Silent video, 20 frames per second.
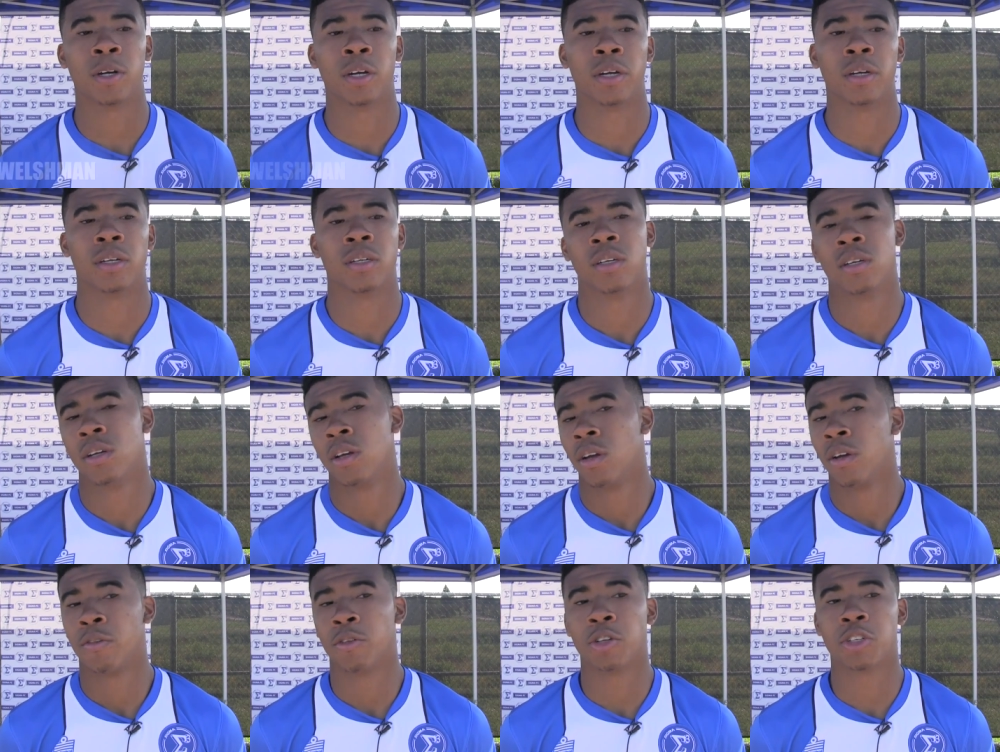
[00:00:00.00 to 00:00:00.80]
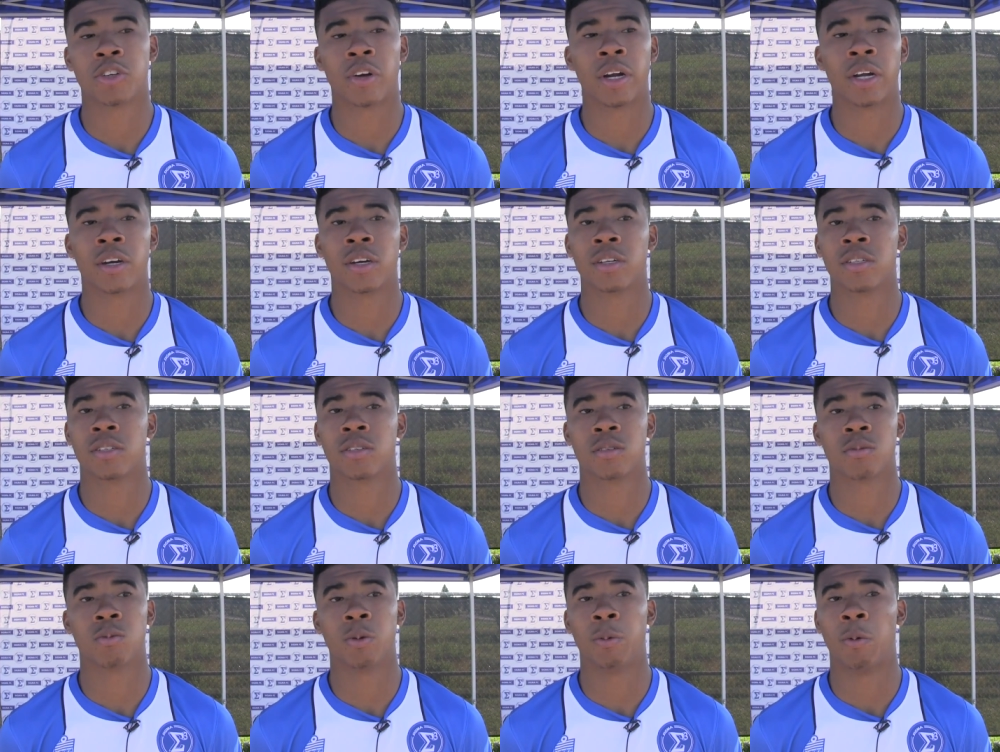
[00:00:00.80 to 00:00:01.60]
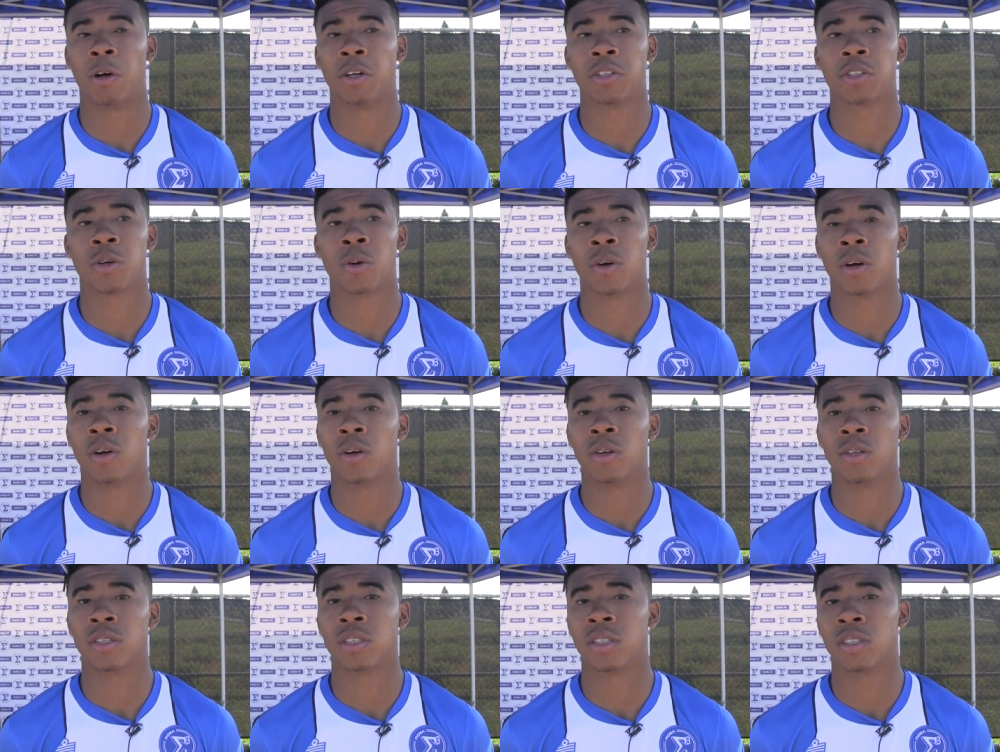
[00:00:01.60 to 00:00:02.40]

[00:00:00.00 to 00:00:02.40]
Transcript: but for strikers, we want to score goals.